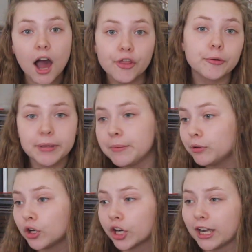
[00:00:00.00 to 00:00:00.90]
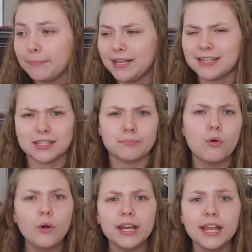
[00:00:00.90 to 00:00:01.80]
other people are going to be
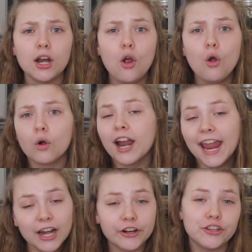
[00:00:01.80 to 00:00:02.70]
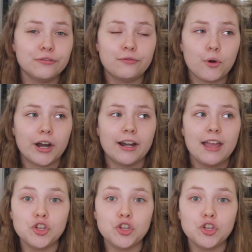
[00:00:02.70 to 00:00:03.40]
disappointed or hate on you for it.